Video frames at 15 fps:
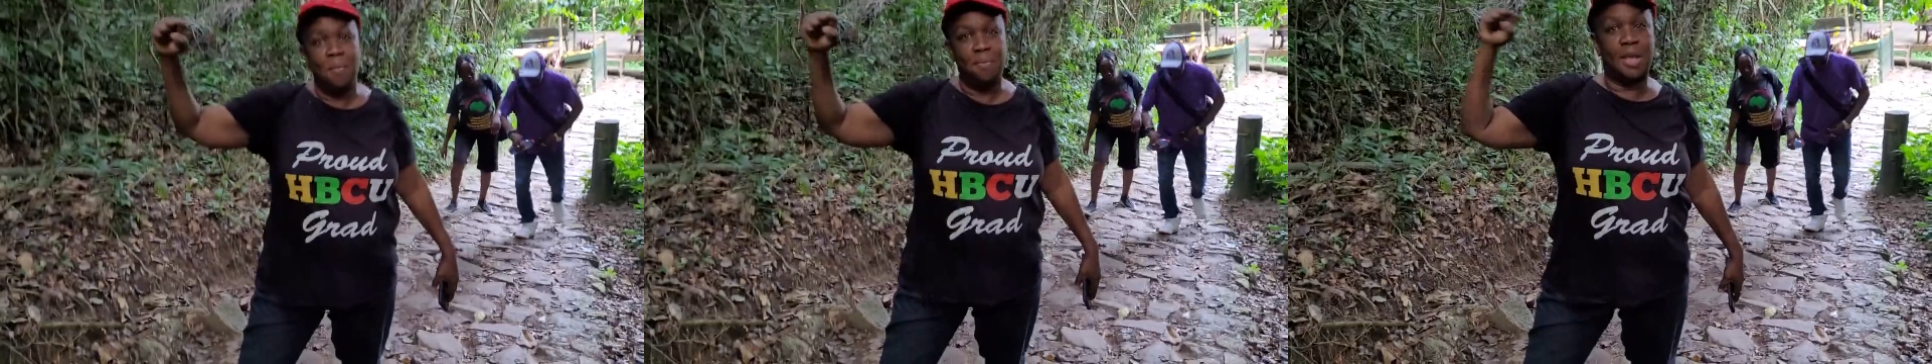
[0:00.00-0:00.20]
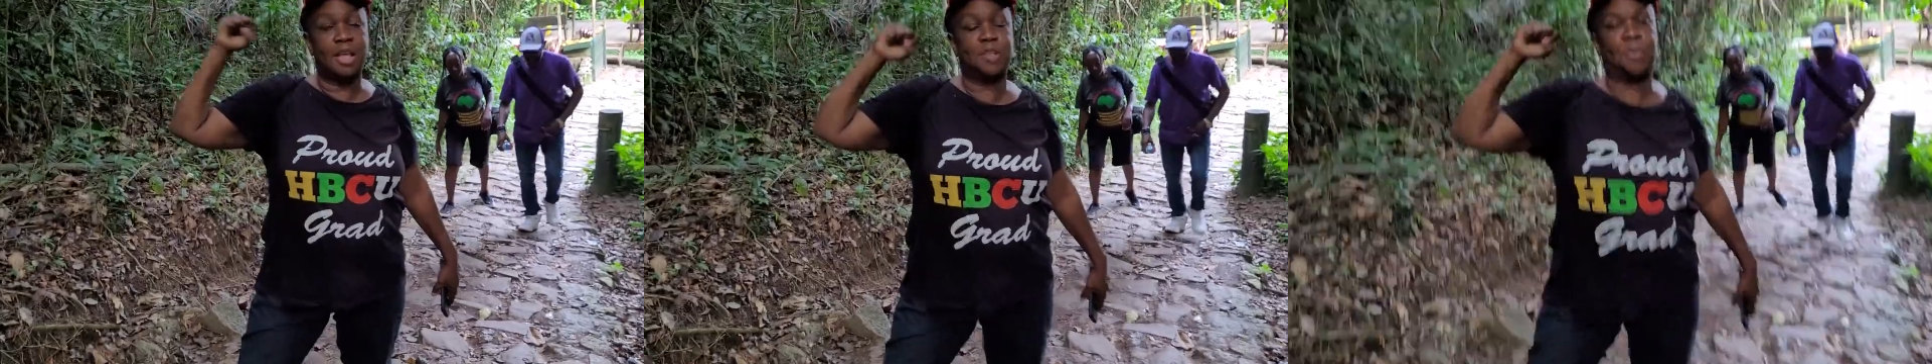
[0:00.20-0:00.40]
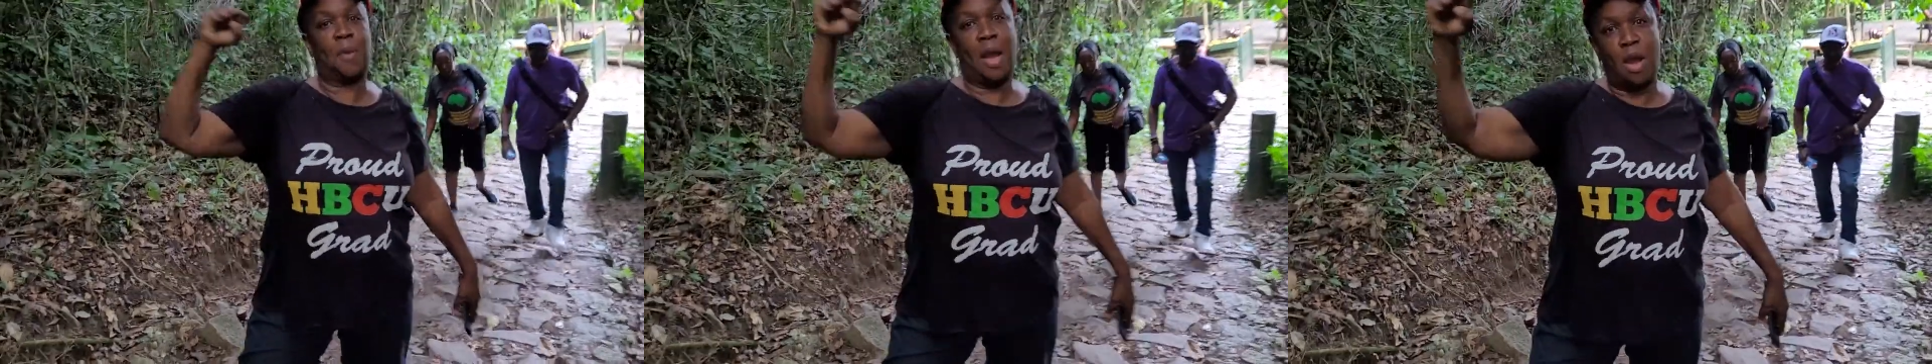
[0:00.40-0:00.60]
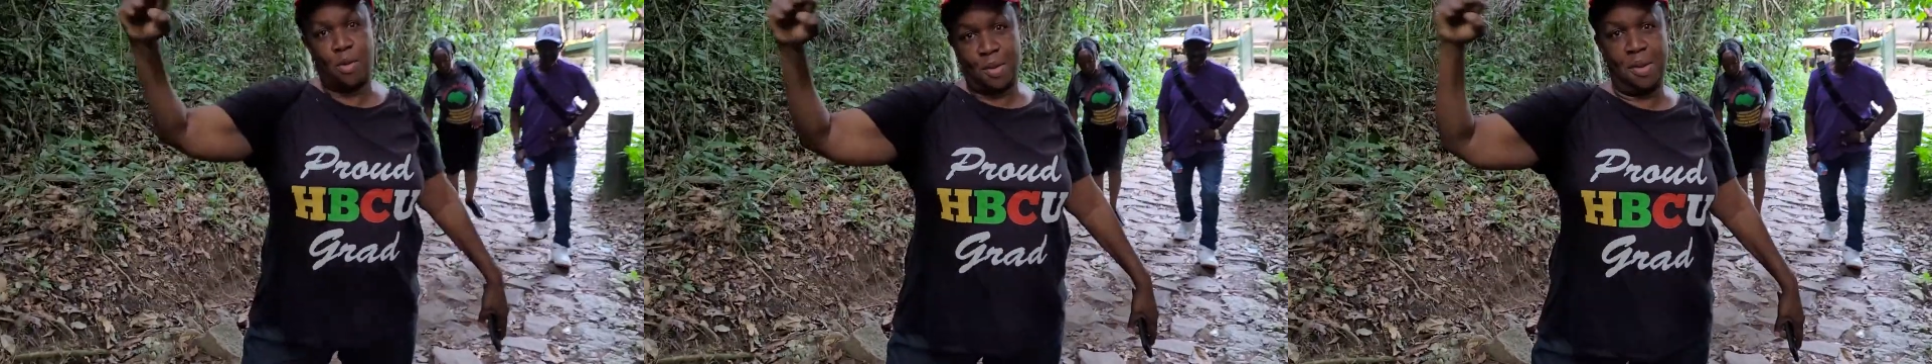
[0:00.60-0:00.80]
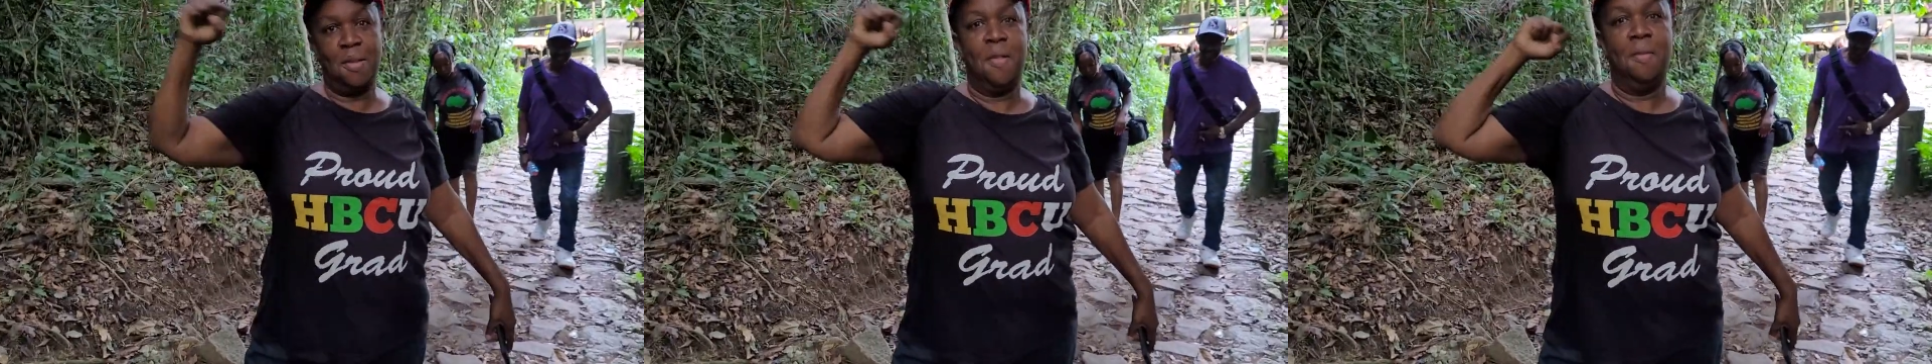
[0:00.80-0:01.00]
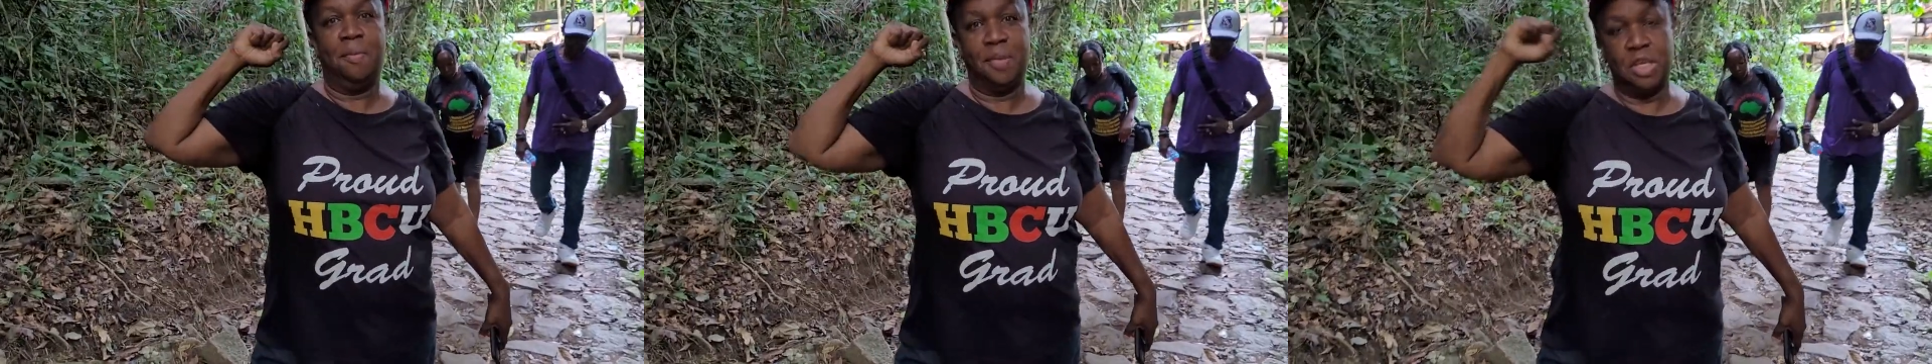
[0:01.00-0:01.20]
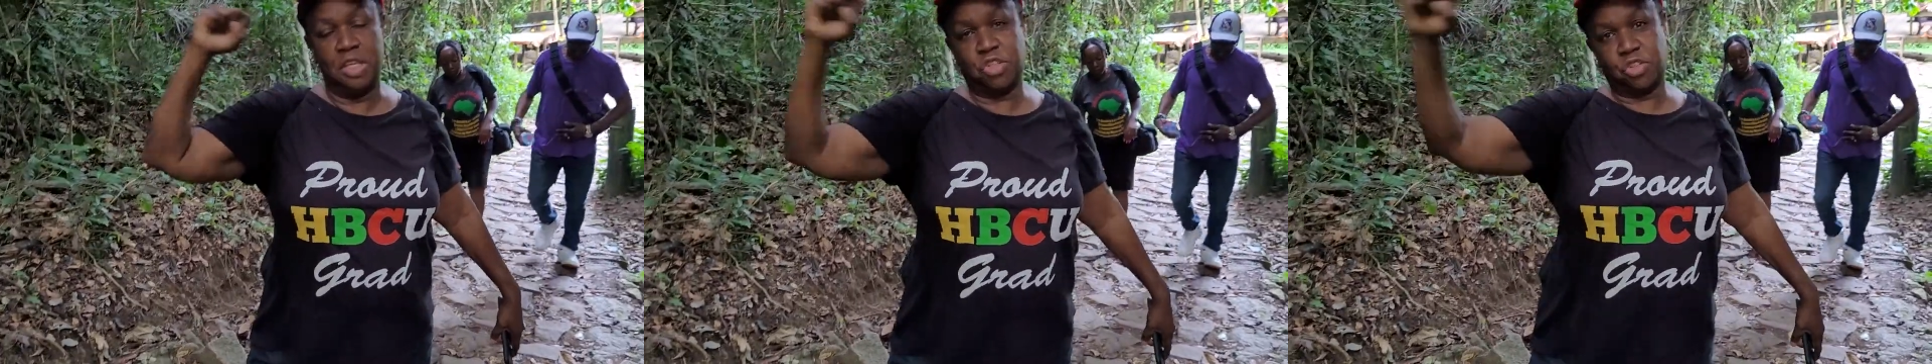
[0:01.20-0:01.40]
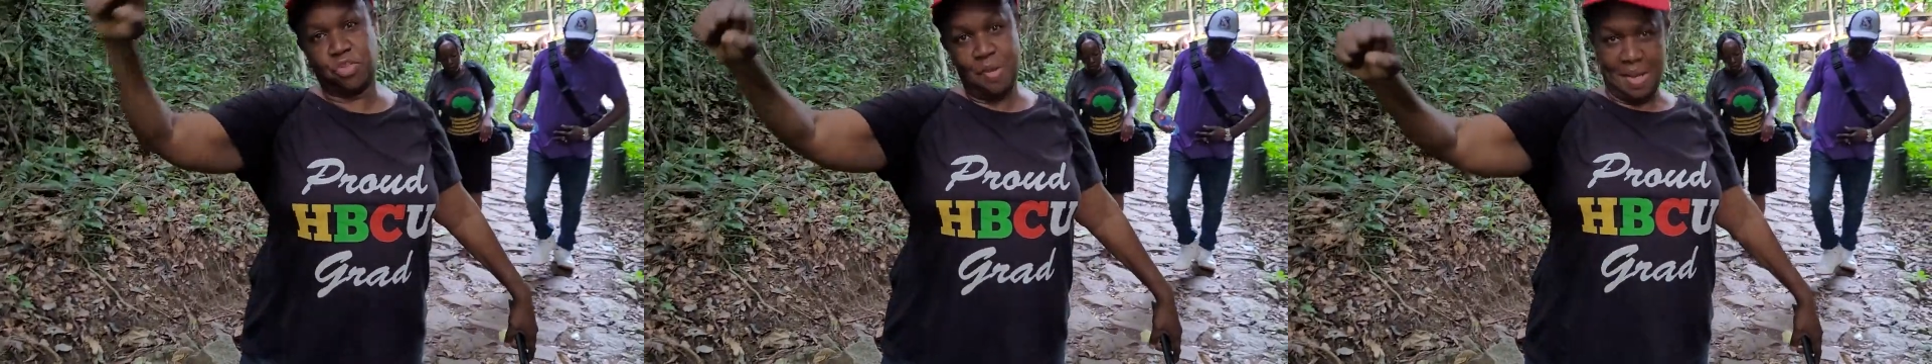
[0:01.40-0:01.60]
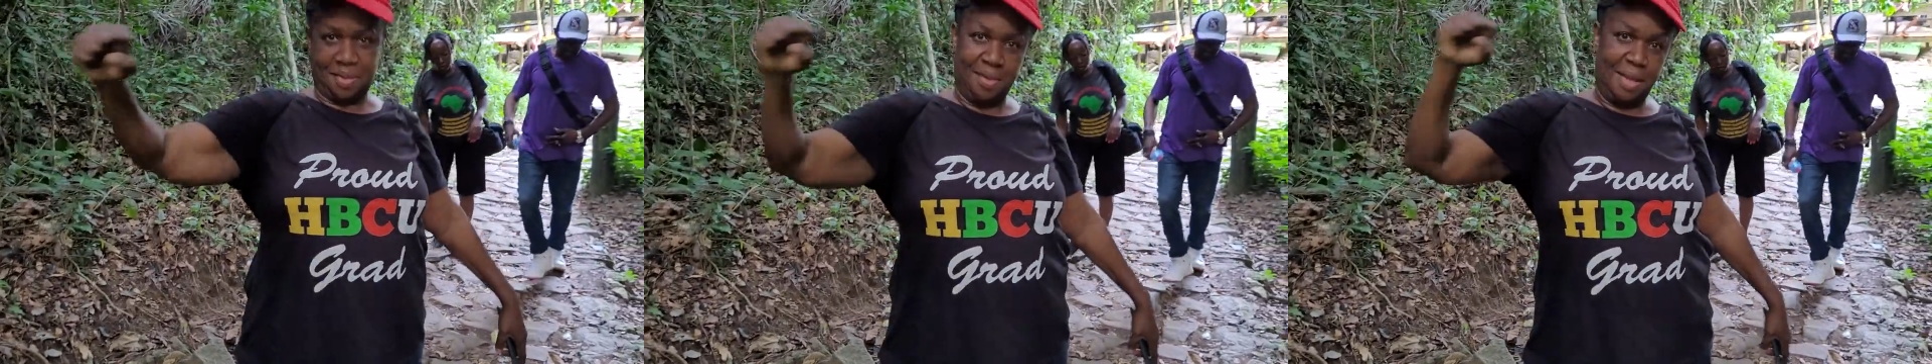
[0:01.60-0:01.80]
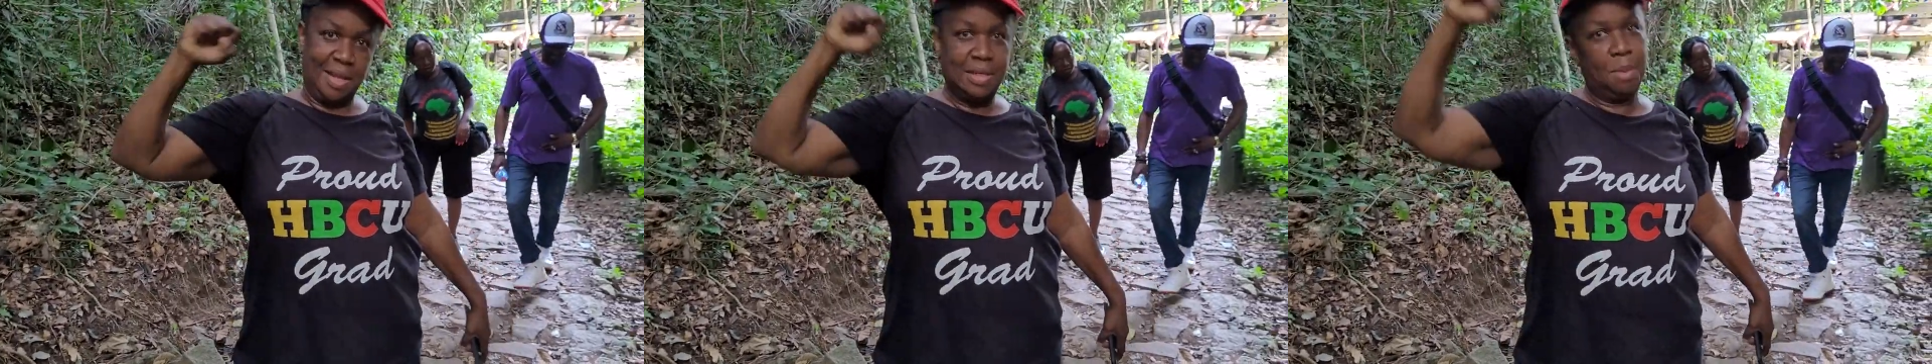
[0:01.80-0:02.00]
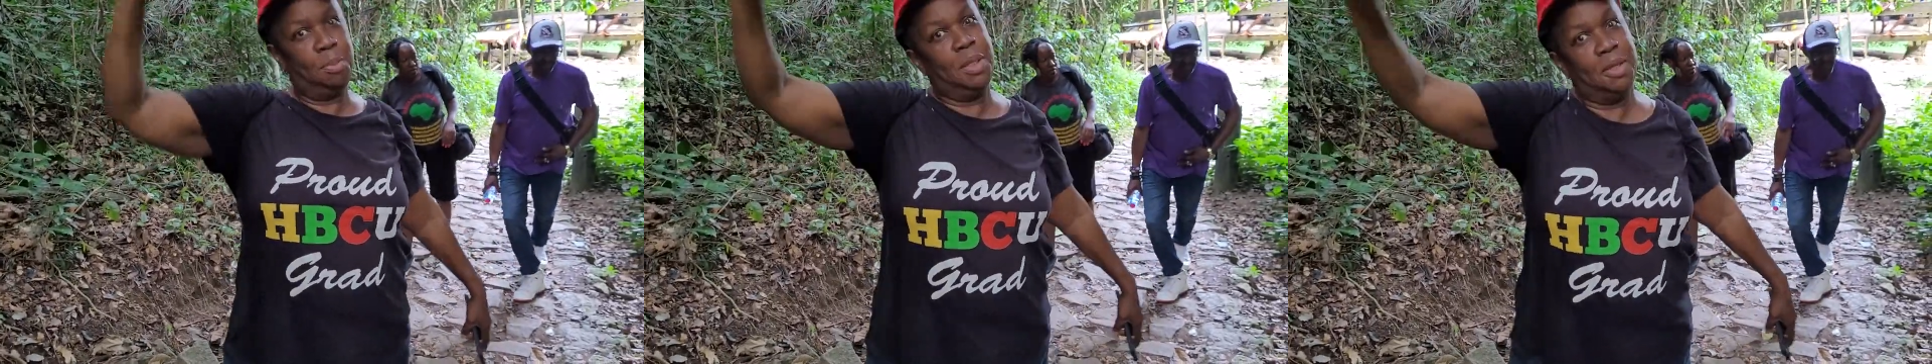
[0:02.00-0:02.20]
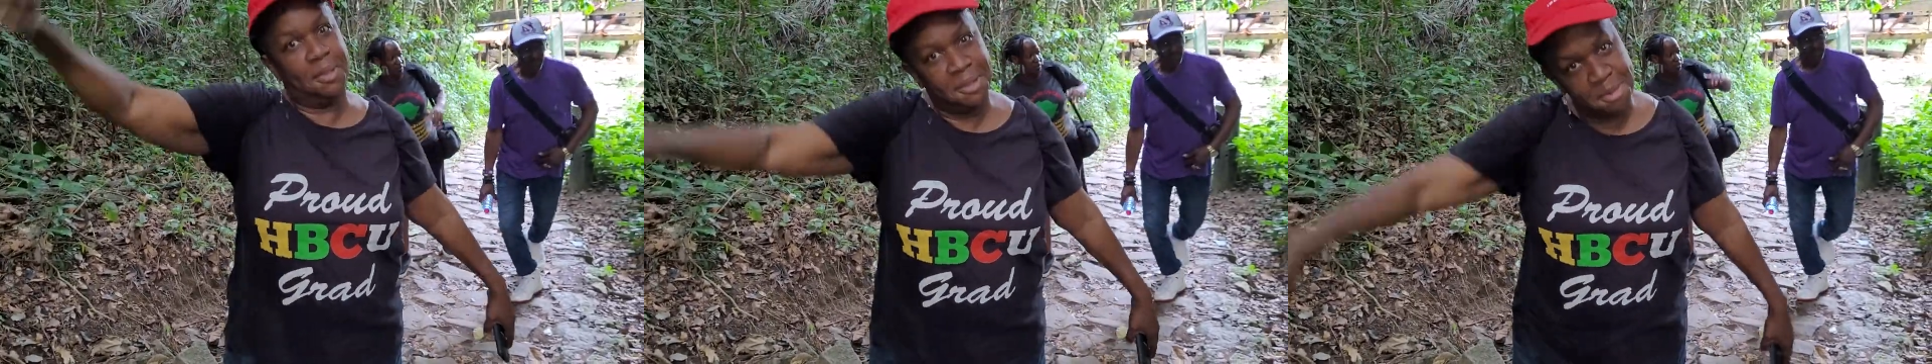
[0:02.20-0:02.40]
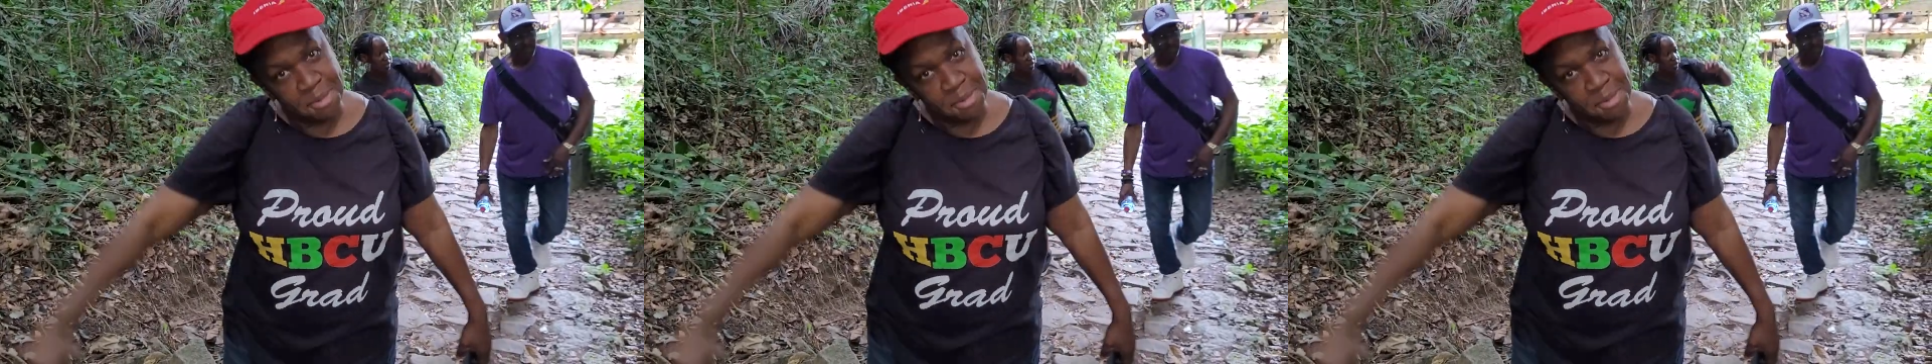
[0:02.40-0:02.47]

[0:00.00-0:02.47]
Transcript: that's power. It's strength in the blood.